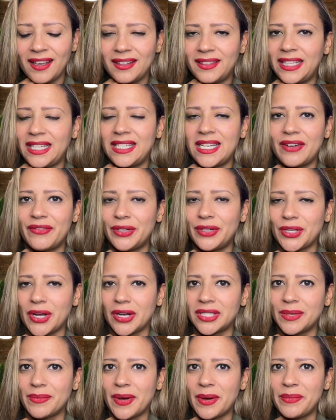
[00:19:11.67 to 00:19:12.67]
they never
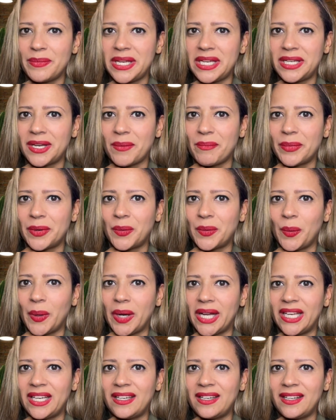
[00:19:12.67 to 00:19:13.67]
talked about being number
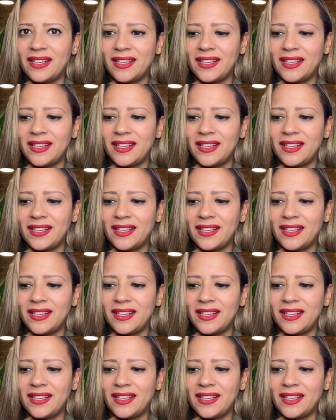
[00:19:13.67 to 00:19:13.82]
one.